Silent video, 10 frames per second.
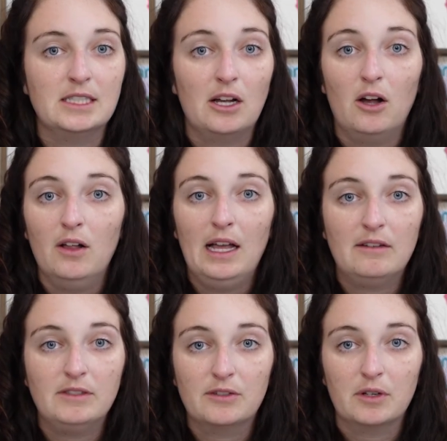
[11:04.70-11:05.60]
they all
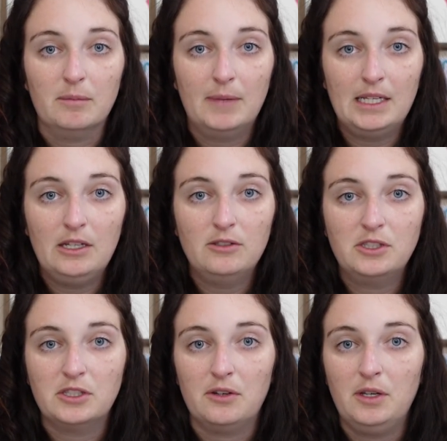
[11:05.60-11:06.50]
have different menus.
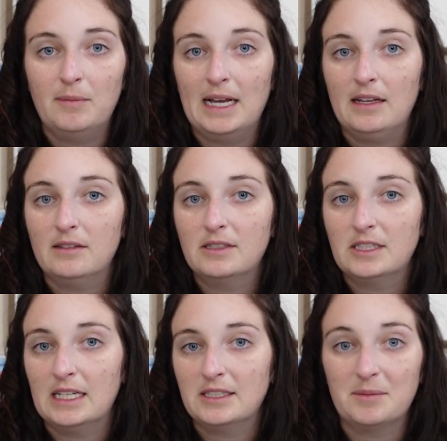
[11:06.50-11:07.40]
So you might
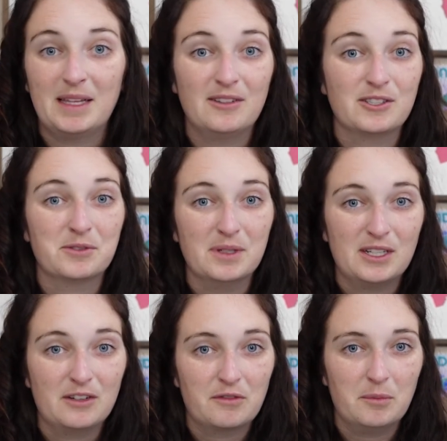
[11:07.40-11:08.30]
say something looks really
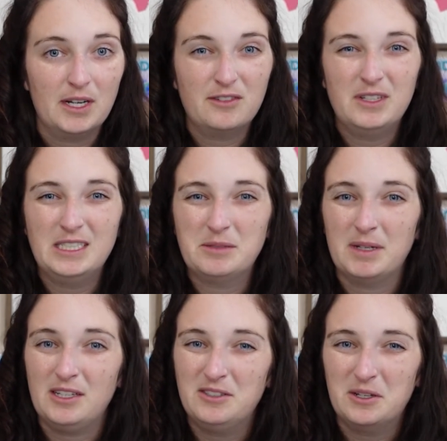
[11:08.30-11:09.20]
good for breakfast,
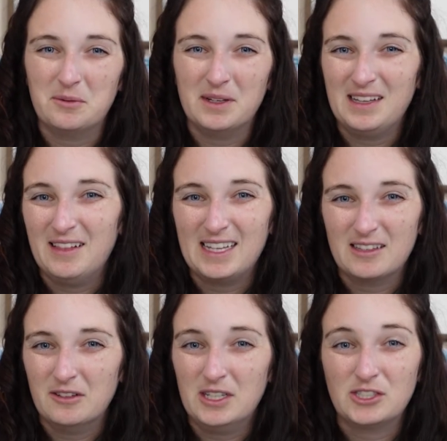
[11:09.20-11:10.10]
but you don't really like
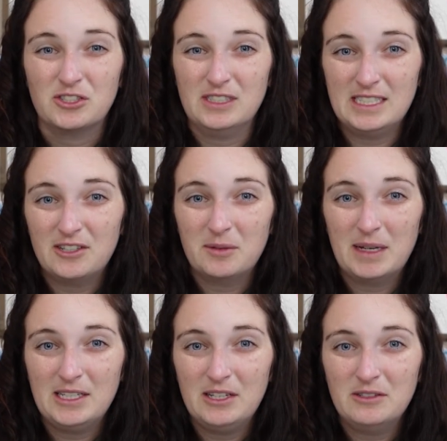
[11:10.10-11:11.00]
their lunch or dinner
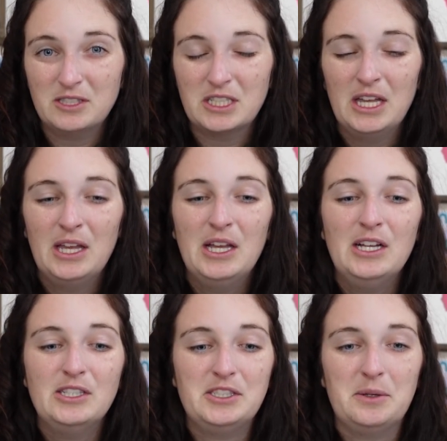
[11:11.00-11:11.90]
menus.
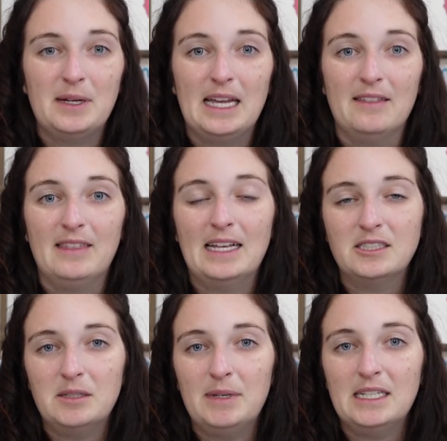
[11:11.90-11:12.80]
So again,
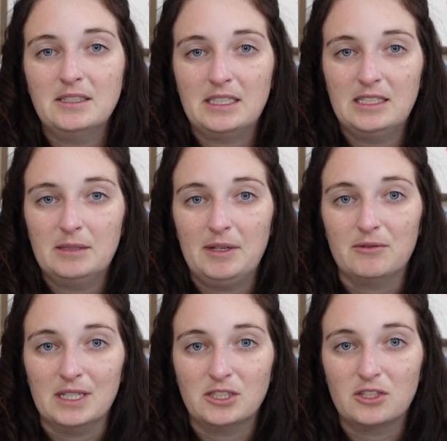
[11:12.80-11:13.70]
that's the biggest thing to be
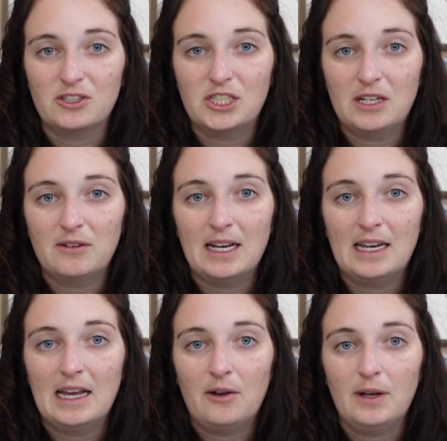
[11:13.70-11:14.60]
researching right
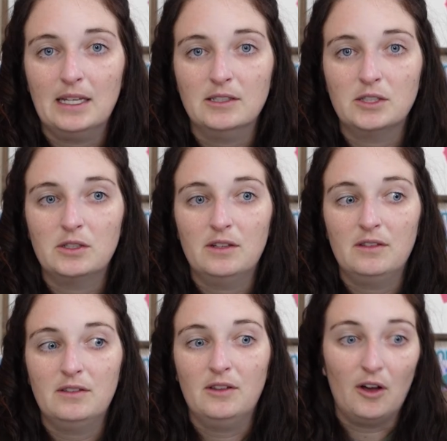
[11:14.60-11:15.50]
now is
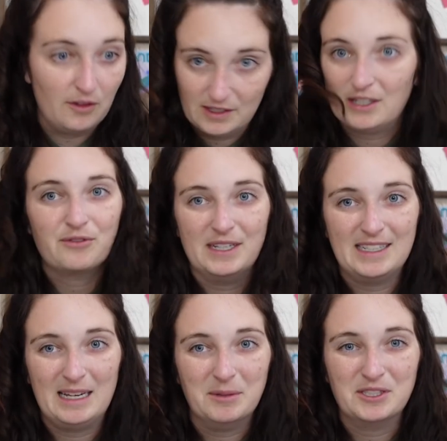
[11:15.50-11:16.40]
all the different
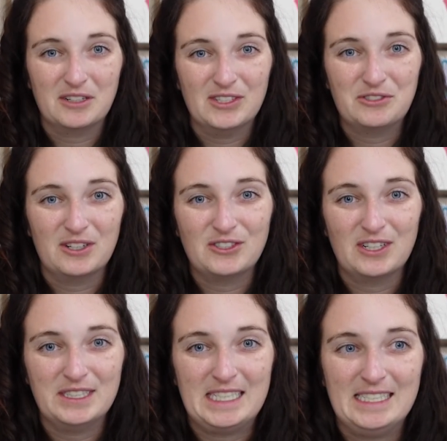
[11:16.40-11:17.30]
table service
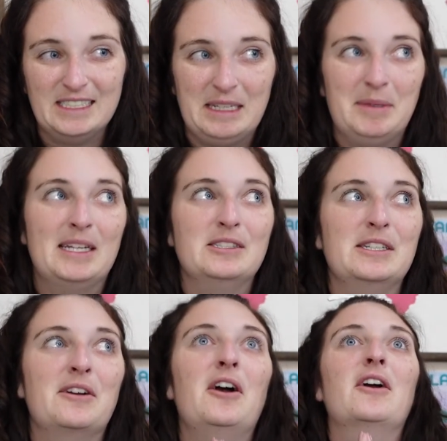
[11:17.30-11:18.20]
restaurants at Disney, because
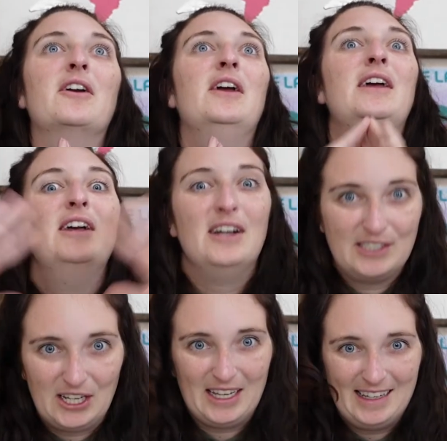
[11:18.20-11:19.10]
there are a
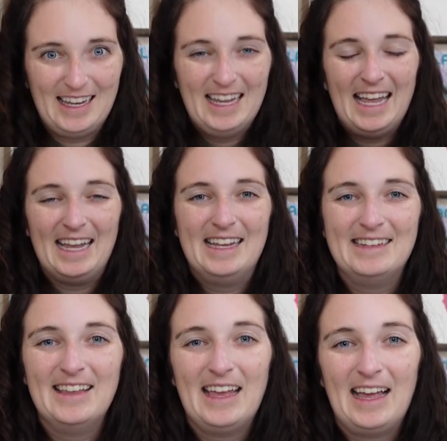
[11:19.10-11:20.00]
ton.
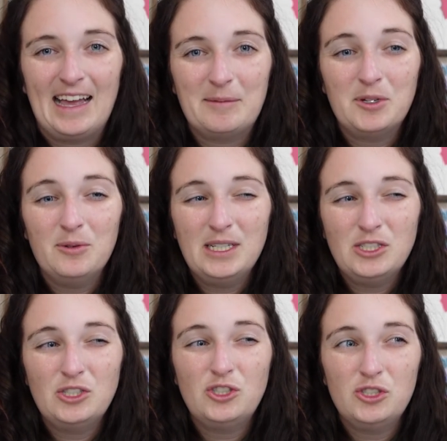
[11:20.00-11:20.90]
And I'm going
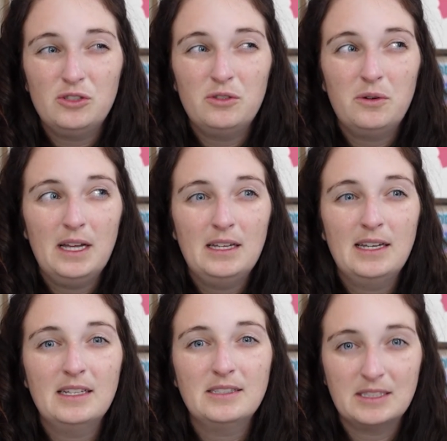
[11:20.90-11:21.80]
to do
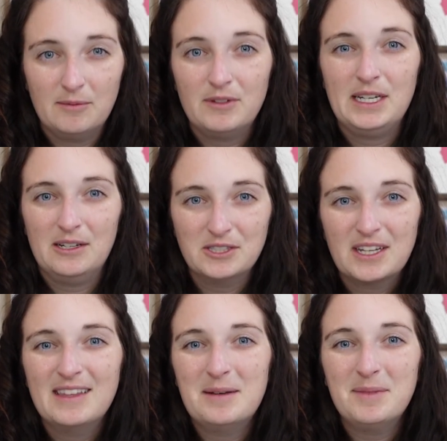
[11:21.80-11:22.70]
some videos
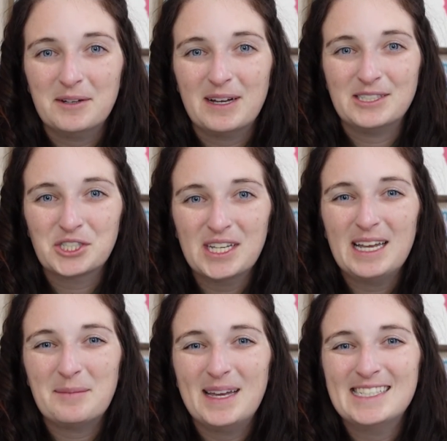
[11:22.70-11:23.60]
on them eventually.
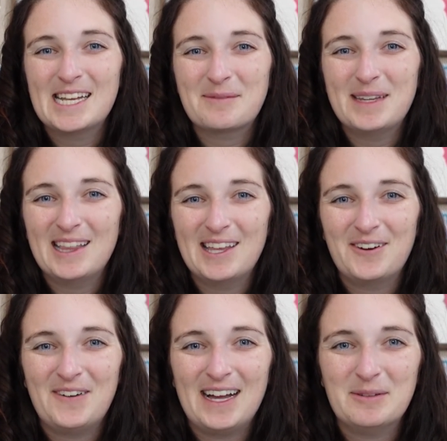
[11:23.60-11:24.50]
It may take me a
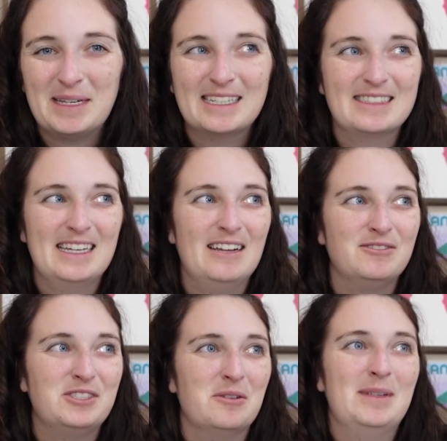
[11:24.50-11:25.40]
little while because I have
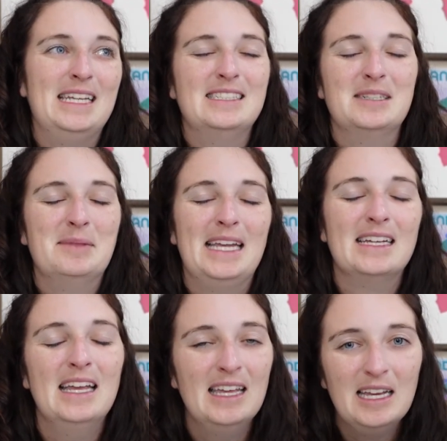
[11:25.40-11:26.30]
so many to
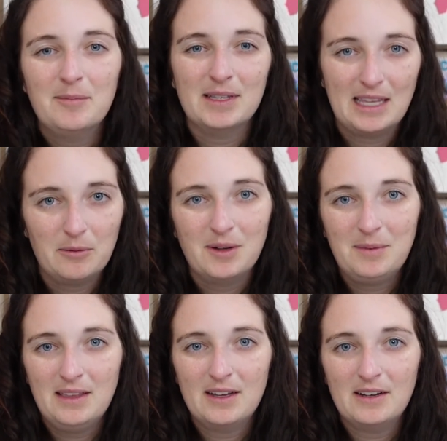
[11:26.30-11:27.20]
make, but they will
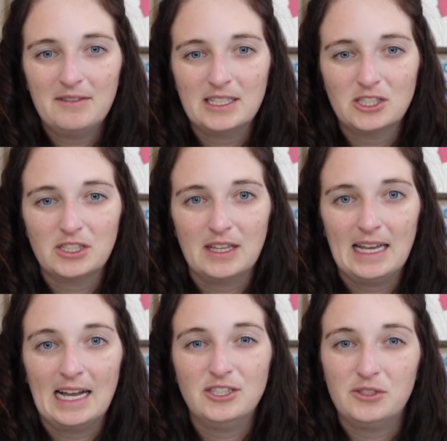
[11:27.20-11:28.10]
be there
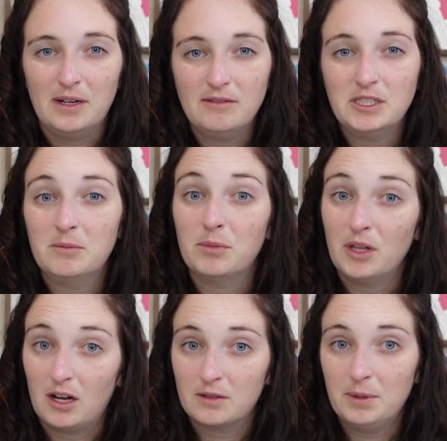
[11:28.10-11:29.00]
eventually. I do have some
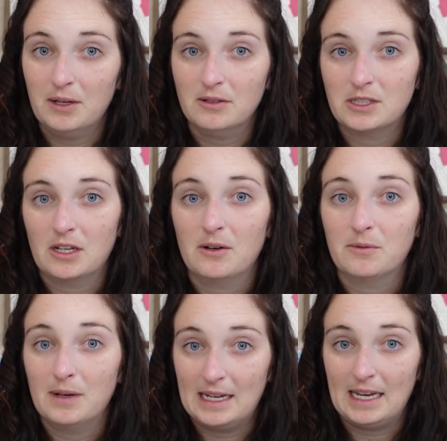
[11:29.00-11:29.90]
blog posts
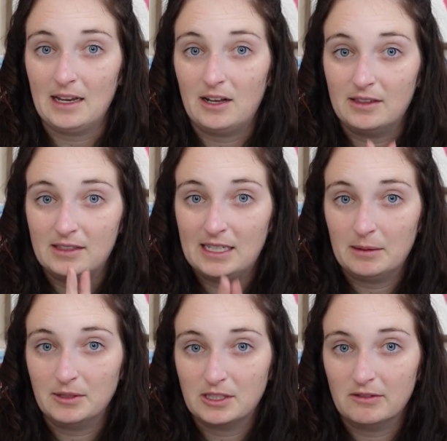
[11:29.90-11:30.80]
already on the
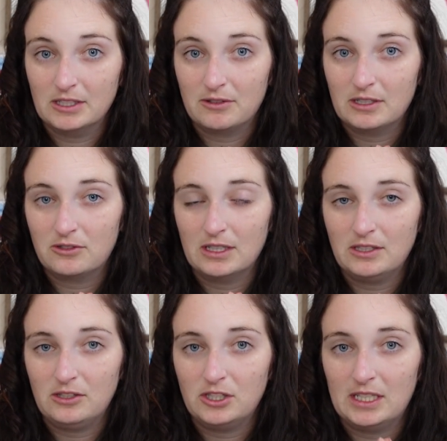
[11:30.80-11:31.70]
table service
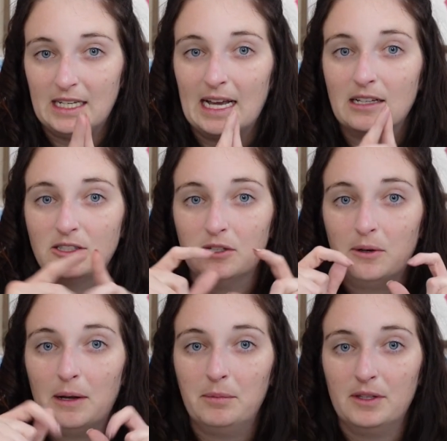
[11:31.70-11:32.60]
restaurants you should eat at, so
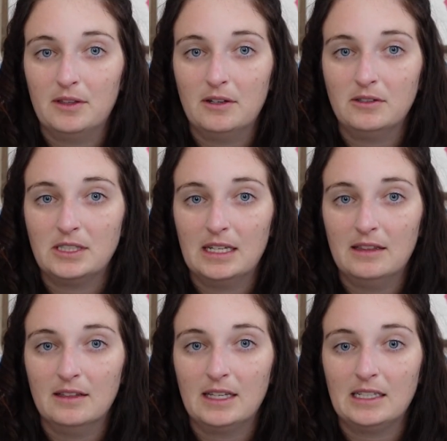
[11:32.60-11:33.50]
I'll put those
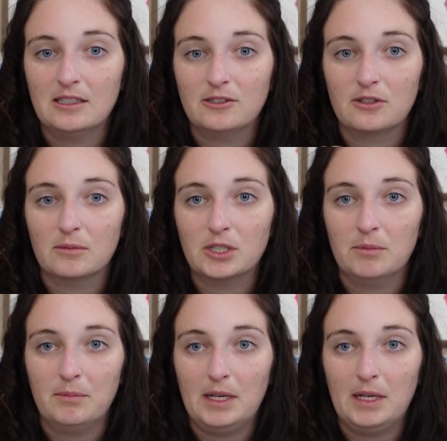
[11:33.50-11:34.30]
in the link description